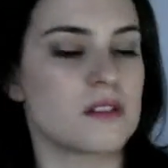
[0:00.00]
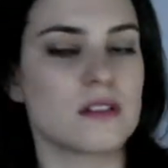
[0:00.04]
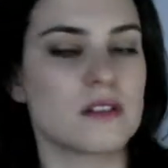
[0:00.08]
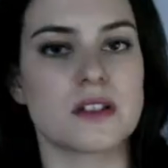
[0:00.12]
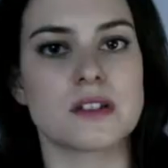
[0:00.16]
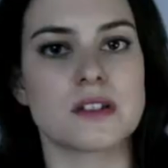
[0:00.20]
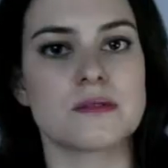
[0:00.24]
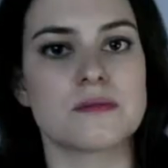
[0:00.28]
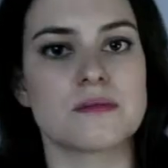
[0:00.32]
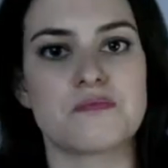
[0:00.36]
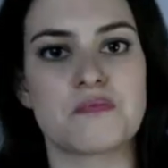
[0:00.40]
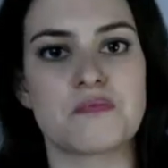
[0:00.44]

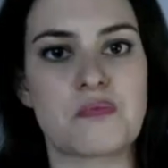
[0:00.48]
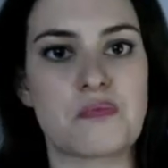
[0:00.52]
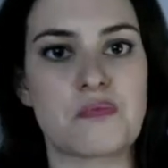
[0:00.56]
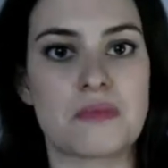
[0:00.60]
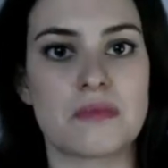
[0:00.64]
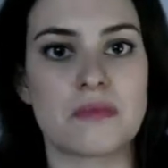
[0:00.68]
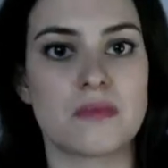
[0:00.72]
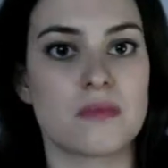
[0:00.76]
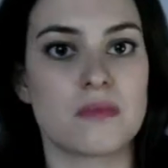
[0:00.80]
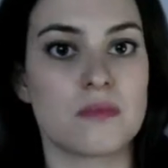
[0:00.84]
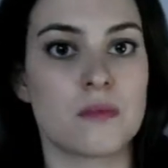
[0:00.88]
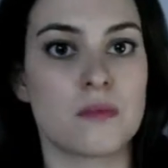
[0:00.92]
That's
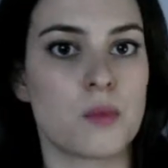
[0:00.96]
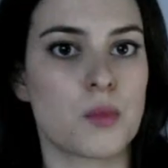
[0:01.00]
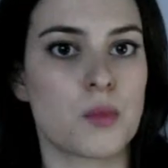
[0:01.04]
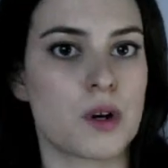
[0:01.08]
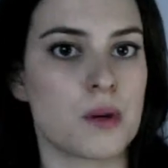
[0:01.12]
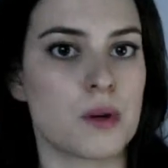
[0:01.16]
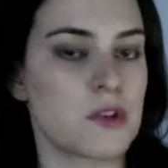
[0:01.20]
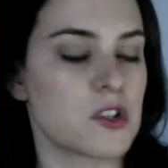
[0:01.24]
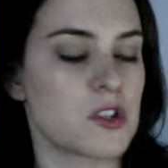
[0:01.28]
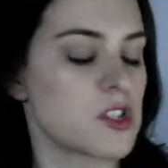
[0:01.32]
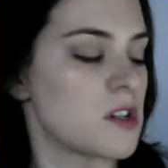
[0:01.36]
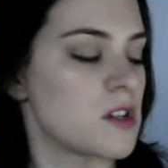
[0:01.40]

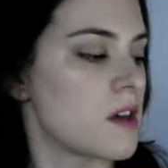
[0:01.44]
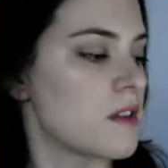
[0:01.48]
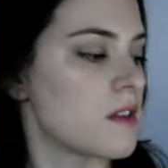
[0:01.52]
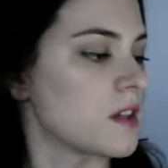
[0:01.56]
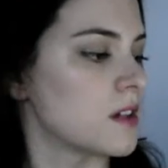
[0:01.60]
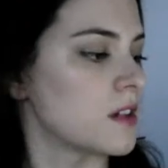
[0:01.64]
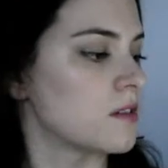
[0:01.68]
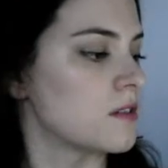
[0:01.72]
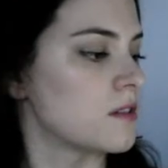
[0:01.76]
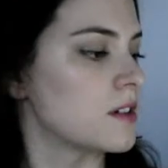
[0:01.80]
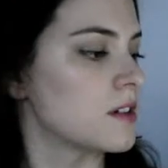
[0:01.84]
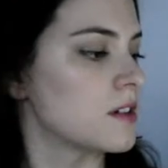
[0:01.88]
pretty much
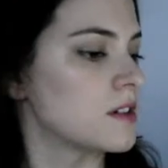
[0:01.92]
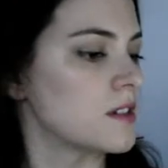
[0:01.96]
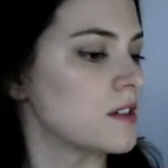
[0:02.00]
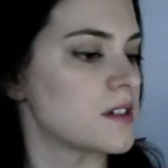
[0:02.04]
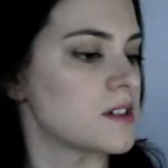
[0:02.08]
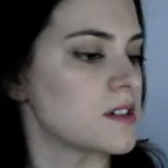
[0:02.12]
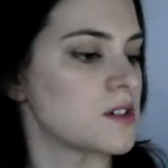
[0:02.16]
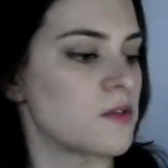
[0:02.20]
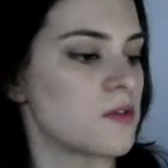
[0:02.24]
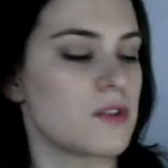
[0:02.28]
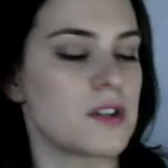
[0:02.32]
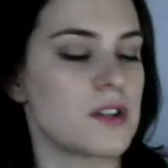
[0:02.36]
nothing.
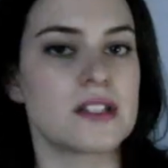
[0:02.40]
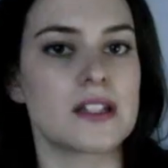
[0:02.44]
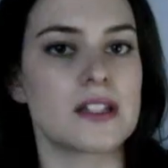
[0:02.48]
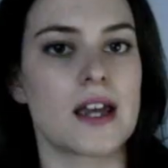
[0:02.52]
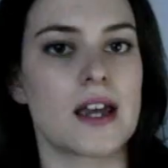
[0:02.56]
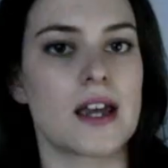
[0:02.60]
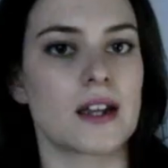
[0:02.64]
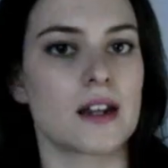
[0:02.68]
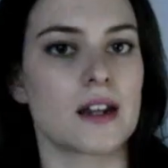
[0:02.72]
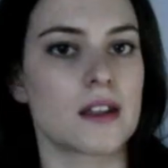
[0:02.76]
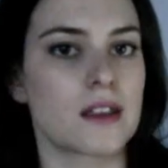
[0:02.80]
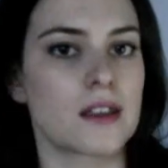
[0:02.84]
That's not really
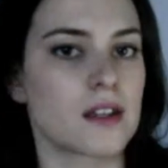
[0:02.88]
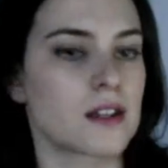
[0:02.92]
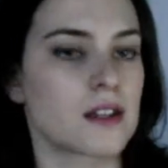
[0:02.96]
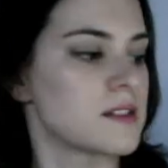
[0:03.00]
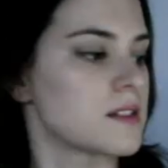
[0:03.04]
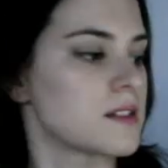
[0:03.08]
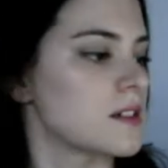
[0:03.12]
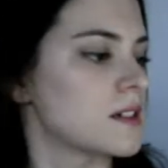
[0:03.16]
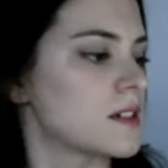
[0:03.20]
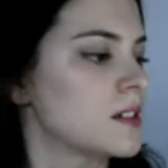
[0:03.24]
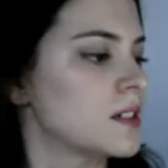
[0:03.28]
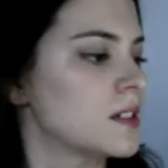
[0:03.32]
saying anything,
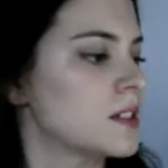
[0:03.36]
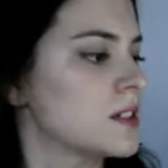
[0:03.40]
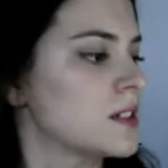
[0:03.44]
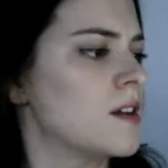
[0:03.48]
is it?